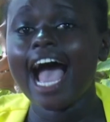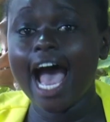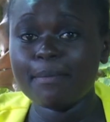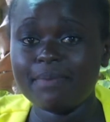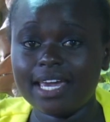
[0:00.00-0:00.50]

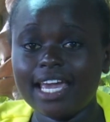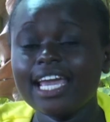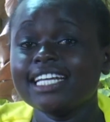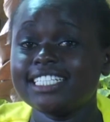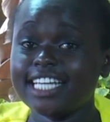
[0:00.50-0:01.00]
Abby.
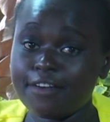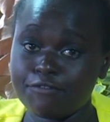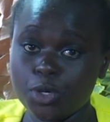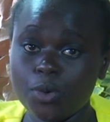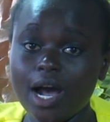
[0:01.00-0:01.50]
Dear
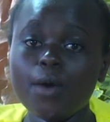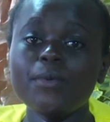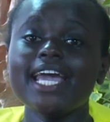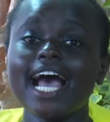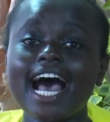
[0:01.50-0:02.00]
viewer,
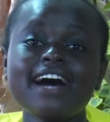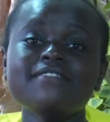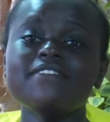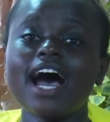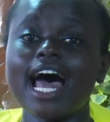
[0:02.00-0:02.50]
we
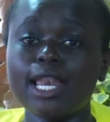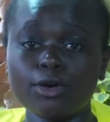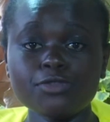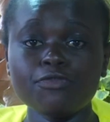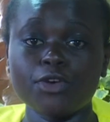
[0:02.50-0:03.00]
have a
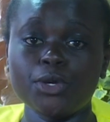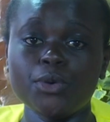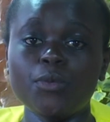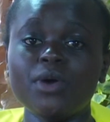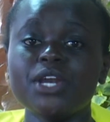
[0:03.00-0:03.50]
lot for you
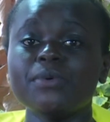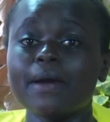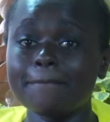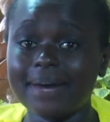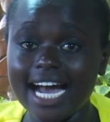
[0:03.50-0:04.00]
when we
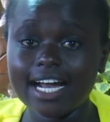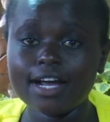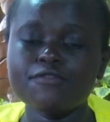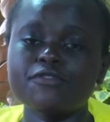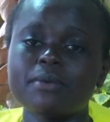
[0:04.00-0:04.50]
are back
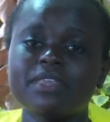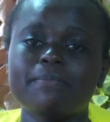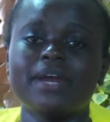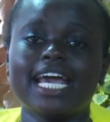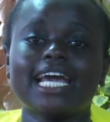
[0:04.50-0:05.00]
from the
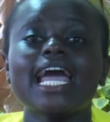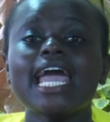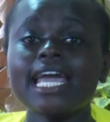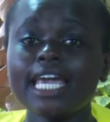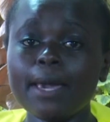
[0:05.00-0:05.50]
break.
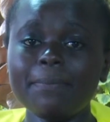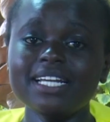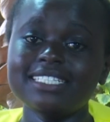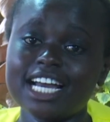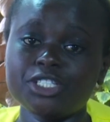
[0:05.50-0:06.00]
Keep
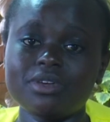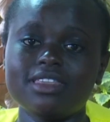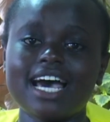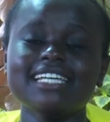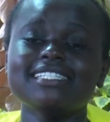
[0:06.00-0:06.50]
in touch with
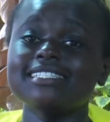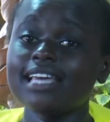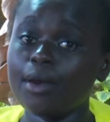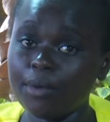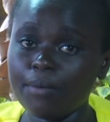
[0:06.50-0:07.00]
us
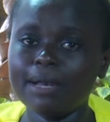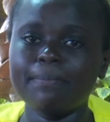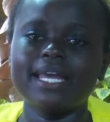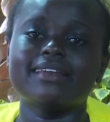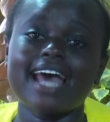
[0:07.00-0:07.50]
We will
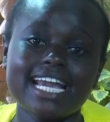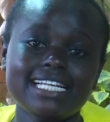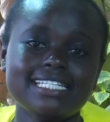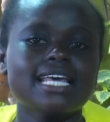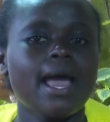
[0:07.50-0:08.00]
be right
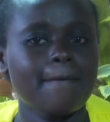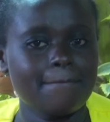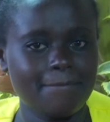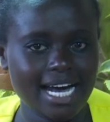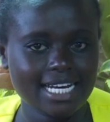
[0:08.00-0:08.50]

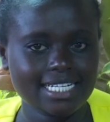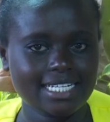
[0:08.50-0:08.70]
back.